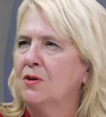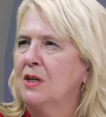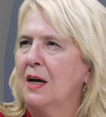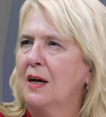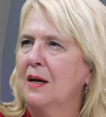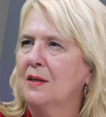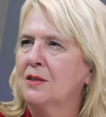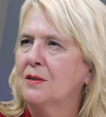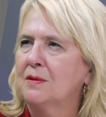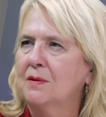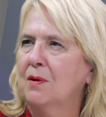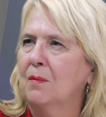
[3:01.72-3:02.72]
their
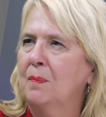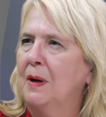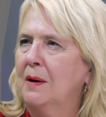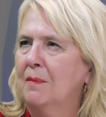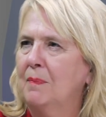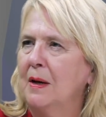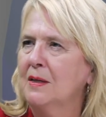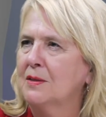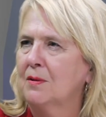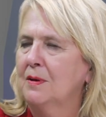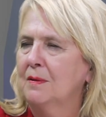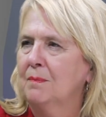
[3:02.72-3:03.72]
tickets, pick
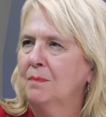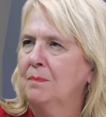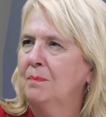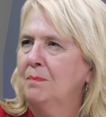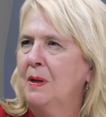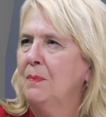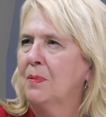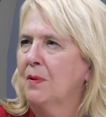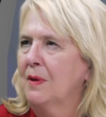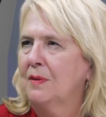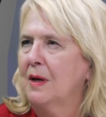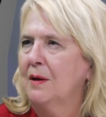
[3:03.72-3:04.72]
based on people
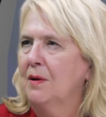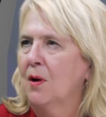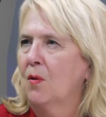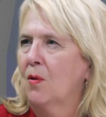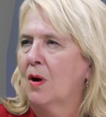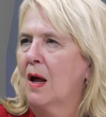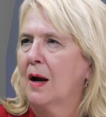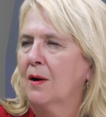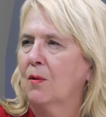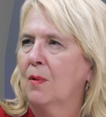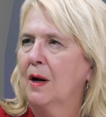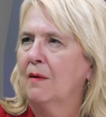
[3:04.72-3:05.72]
that they know or like
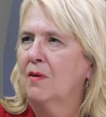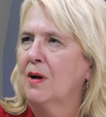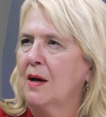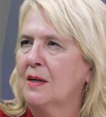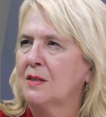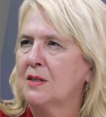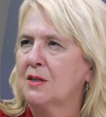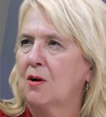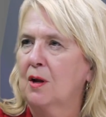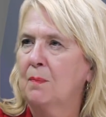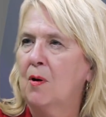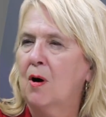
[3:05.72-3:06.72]
or whatever, not
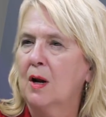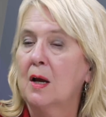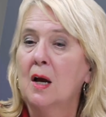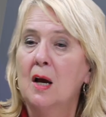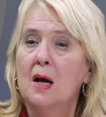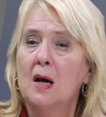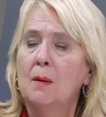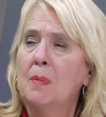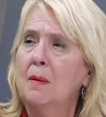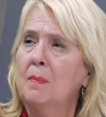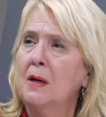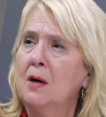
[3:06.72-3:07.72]
necessarily party.
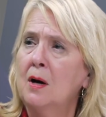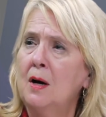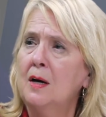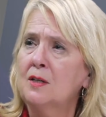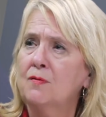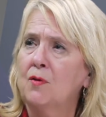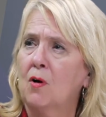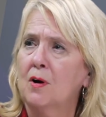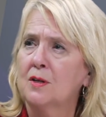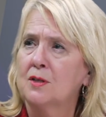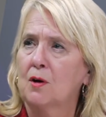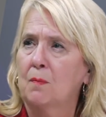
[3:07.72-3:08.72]
But because Florida
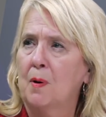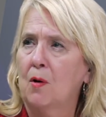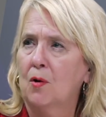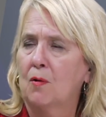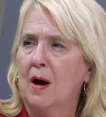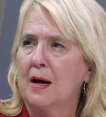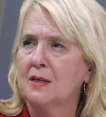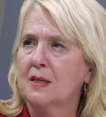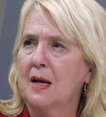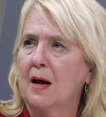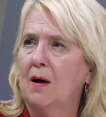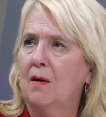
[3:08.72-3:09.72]
is so polarized
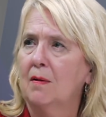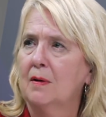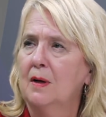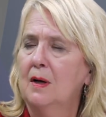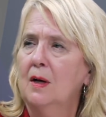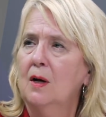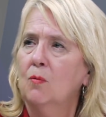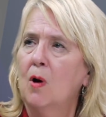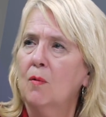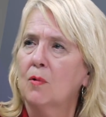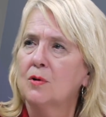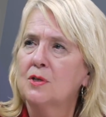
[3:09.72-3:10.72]
now,
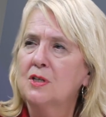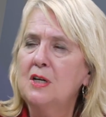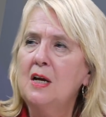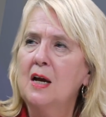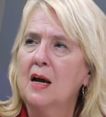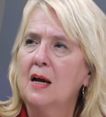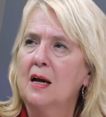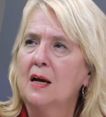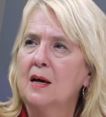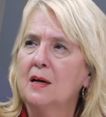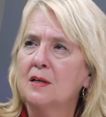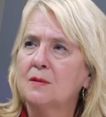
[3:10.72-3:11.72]
what we're seeing
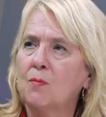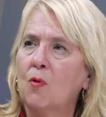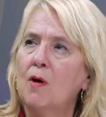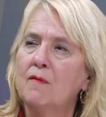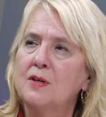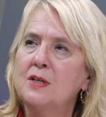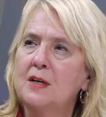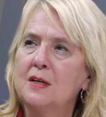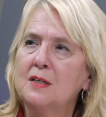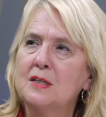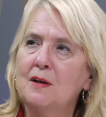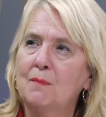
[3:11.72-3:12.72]
is more of a
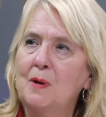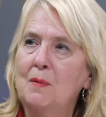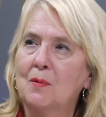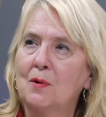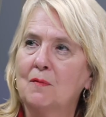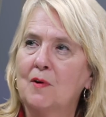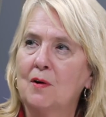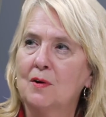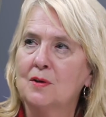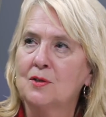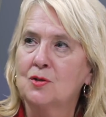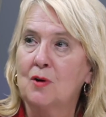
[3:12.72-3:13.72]
tendency of people to vote
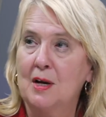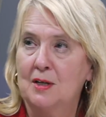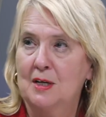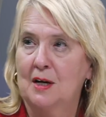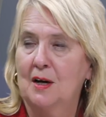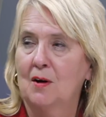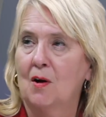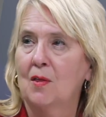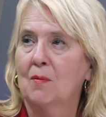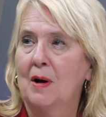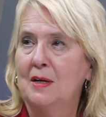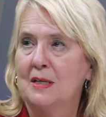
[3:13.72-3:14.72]
a straight ticket all
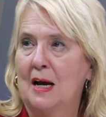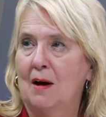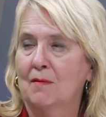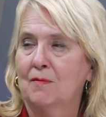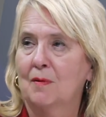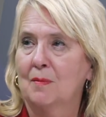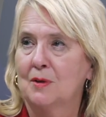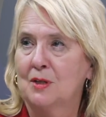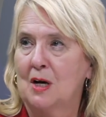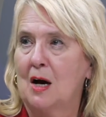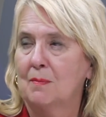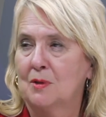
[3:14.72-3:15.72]
the way down from the
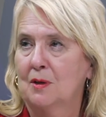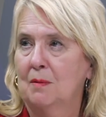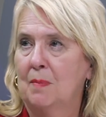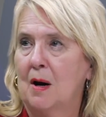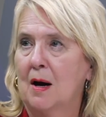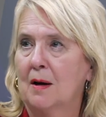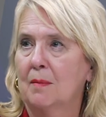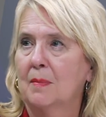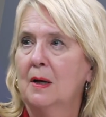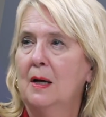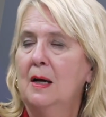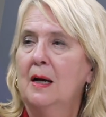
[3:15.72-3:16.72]
top to the bottom.
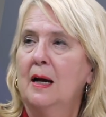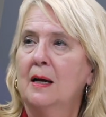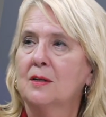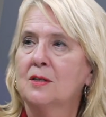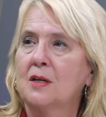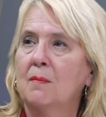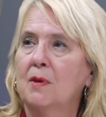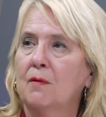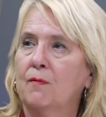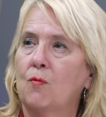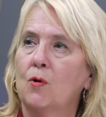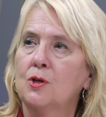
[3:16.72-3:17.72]
And some of the
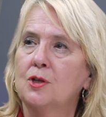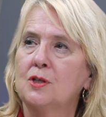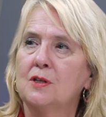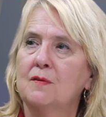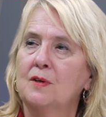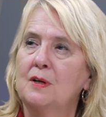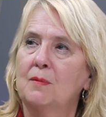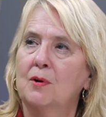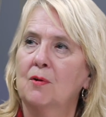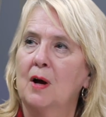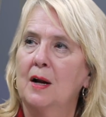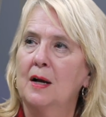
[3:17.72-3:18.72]
fortunes of the
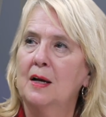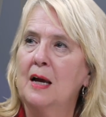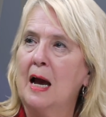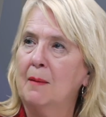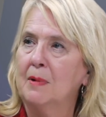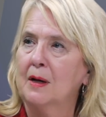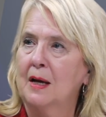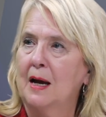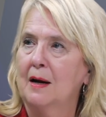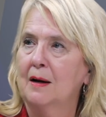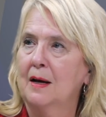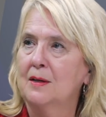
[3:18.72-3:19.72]
Democratic cabinet
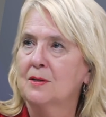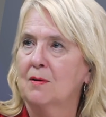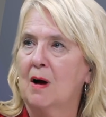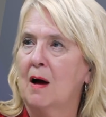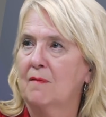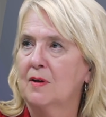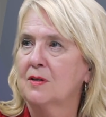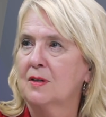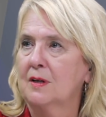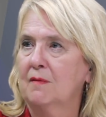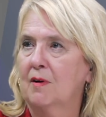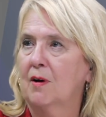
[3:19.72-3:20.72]
candidates are
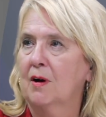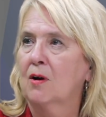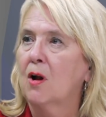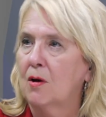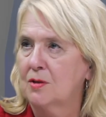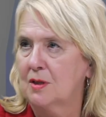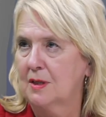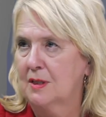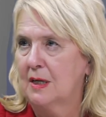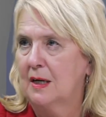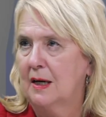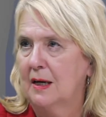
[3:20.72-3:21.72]
obviously very closely
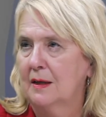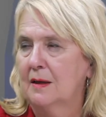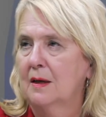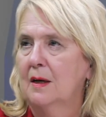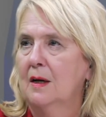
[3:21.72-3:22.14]
tied